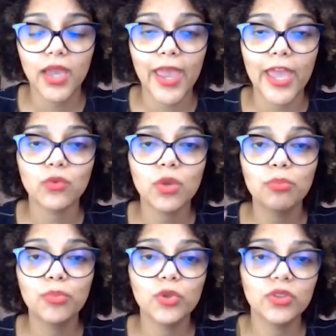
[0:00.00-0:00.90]
and we
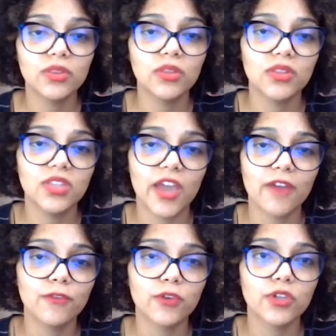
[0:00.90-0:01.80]
put the
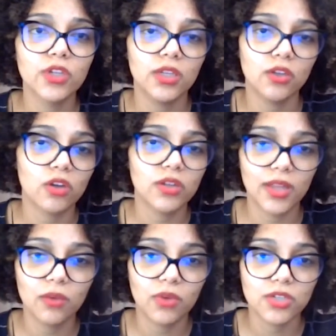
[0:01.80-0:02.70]
effort in other
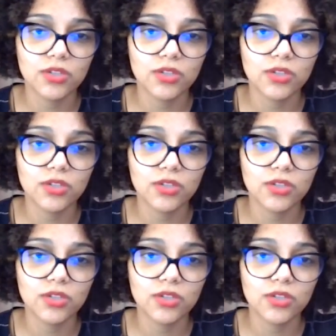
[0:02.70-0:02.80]
language.